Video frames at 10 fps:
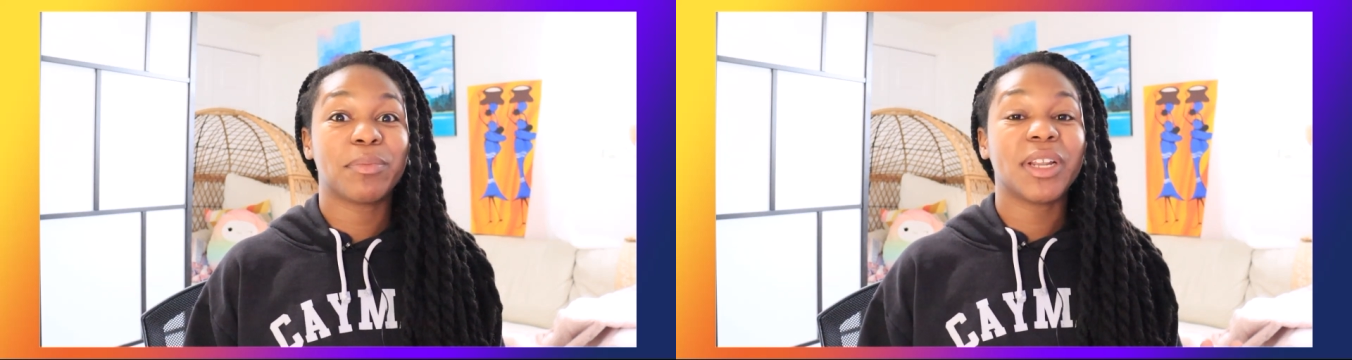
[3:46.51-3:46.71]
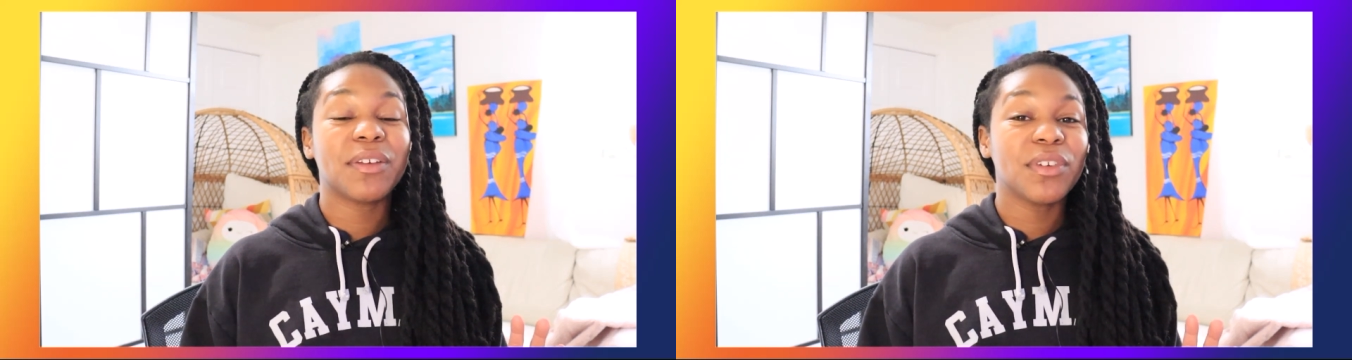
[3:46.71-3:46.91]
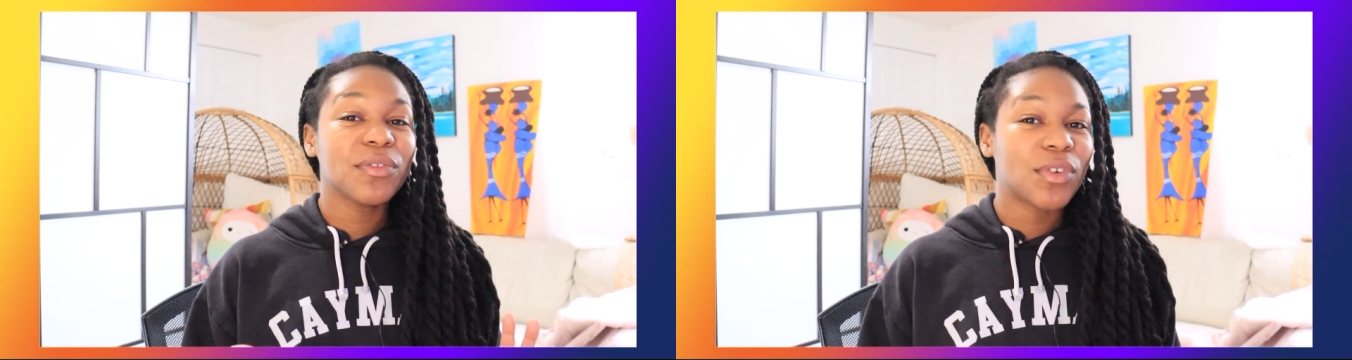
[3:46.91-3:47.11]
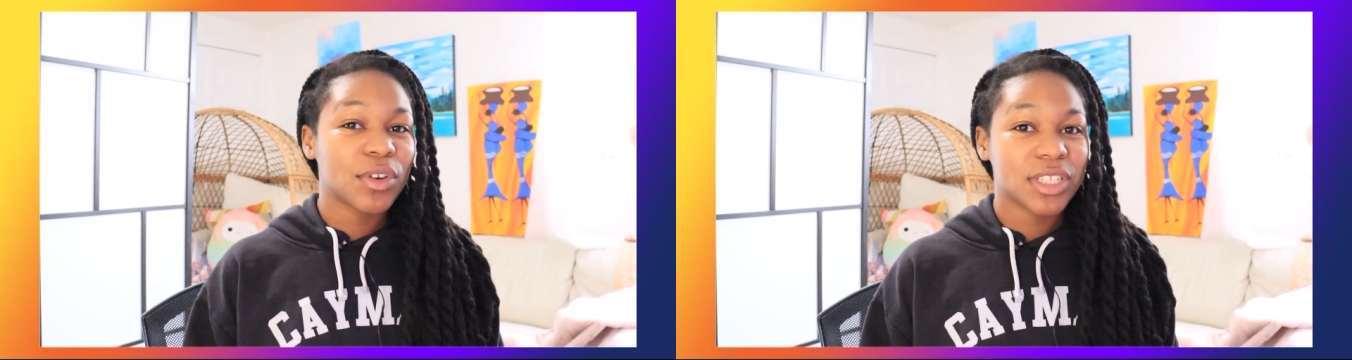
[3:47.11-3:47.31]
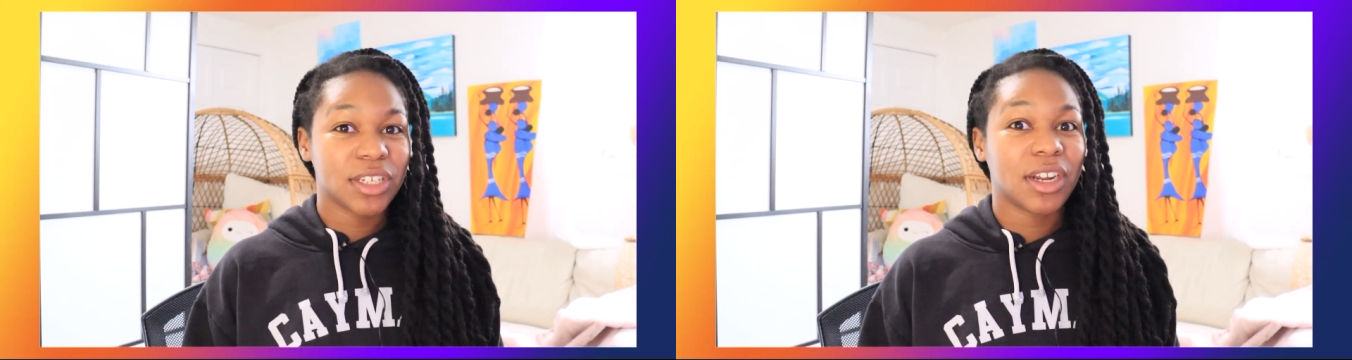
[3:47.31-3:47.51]
But if you're
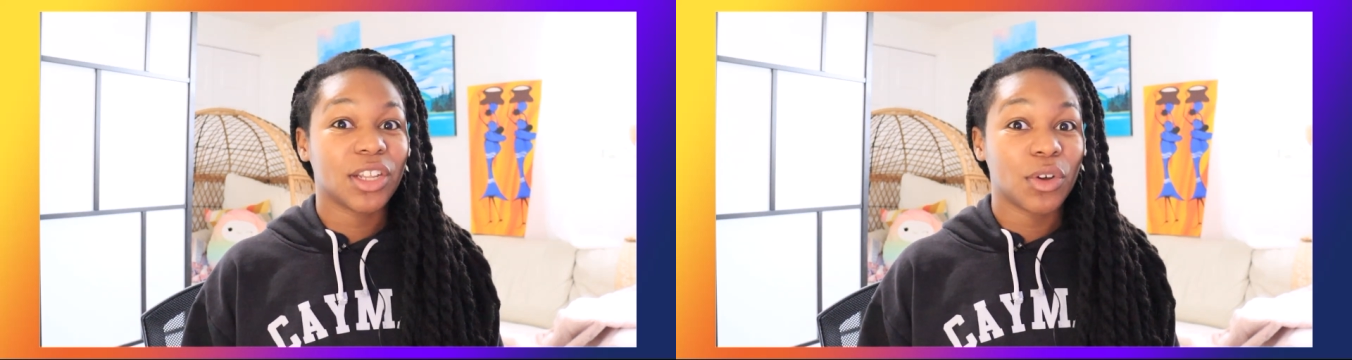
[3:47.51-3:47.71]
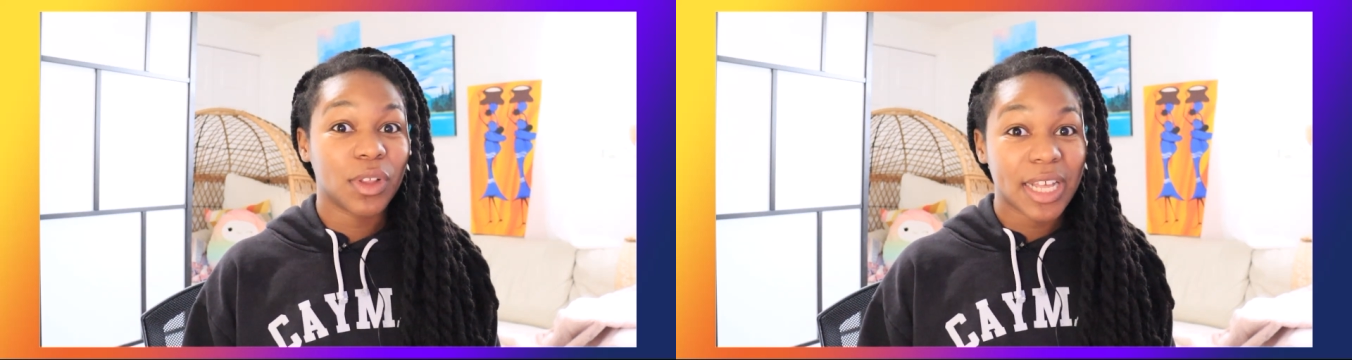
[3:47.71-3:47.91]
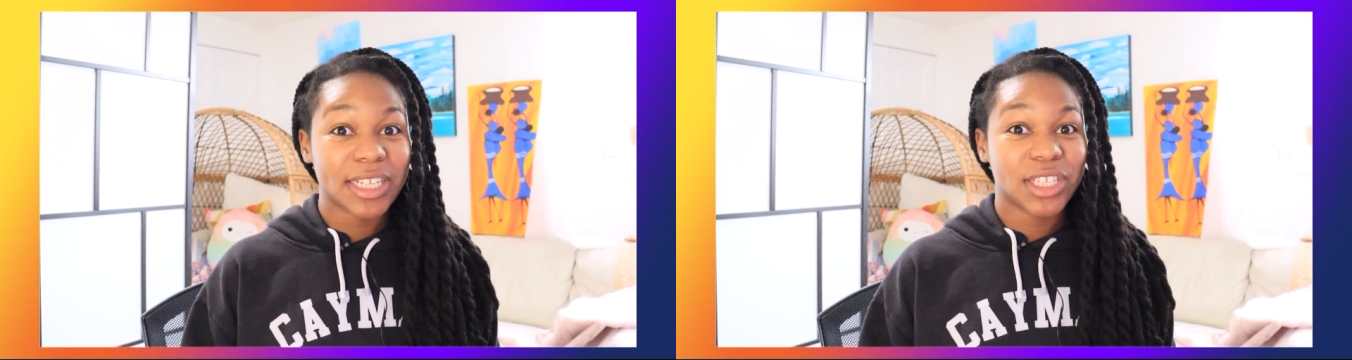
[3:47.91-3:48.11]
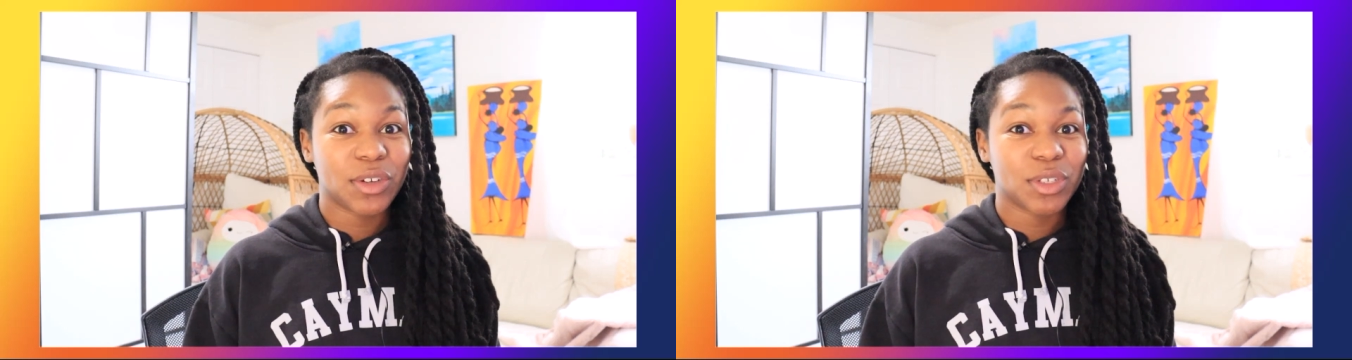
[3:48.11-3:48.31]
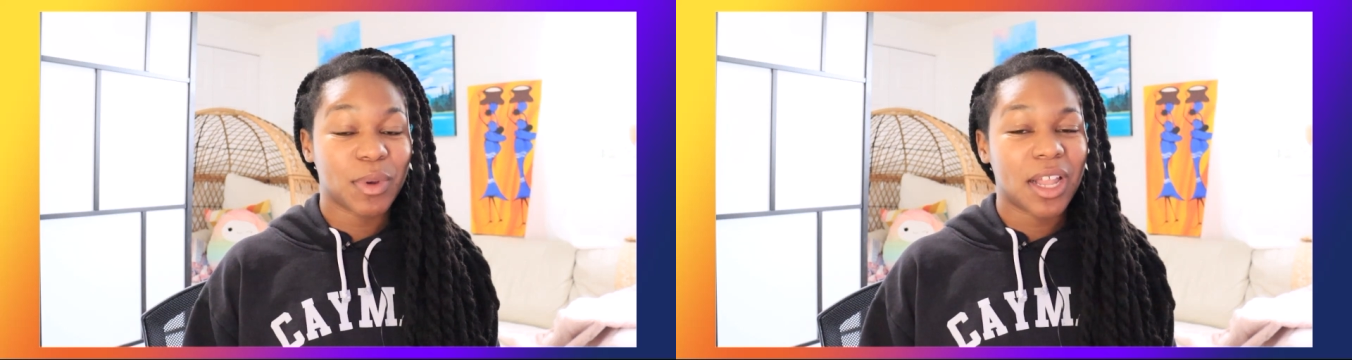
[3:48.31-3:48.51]
focusing on local
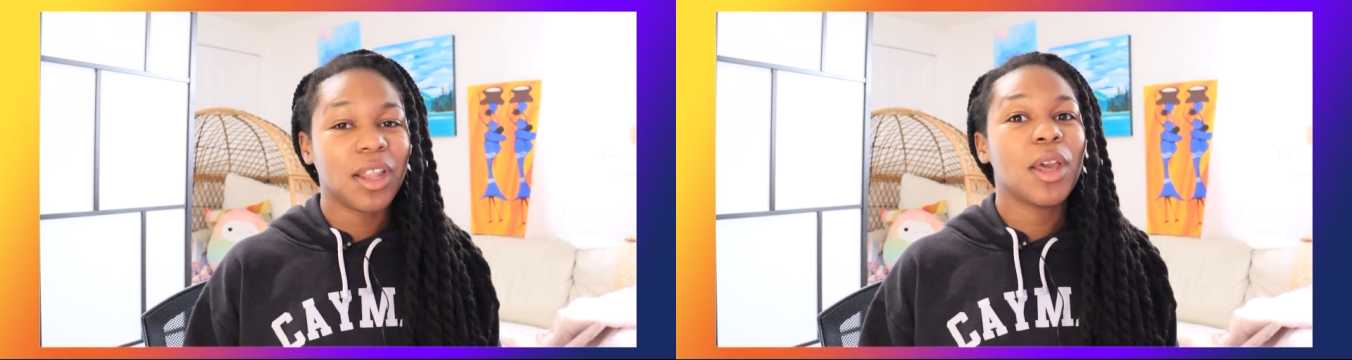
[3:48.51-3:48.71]
SEO as well,